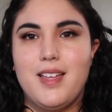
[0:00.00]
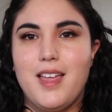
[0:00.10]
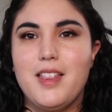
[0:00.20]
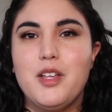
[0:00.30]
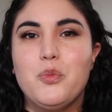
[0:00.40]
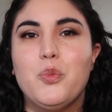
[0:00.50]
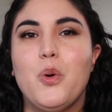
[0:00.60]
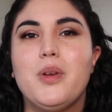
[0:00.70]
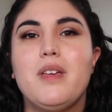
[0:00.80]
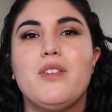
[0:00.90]
It like
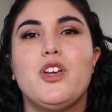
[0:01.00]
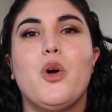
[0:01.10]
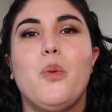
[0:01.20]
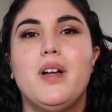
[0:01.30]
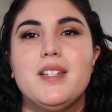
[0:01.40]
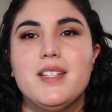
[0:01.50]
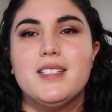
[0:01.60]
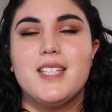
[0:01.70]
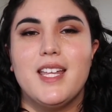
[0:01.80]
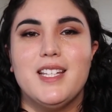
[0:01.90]
won't even go onto the
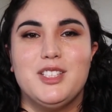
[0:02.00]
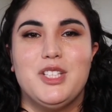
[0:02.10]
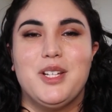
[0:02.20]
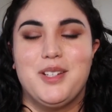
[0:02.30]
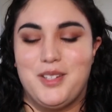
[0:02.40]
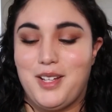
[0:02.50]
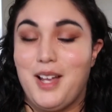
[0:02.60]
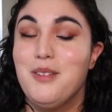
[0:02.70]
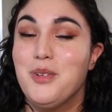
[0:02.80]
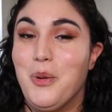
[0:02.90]
skin. It's
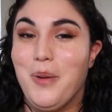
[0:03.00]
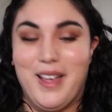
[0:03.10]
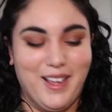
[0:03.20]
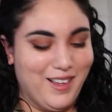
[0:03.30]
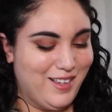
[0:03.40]
kind of annoying.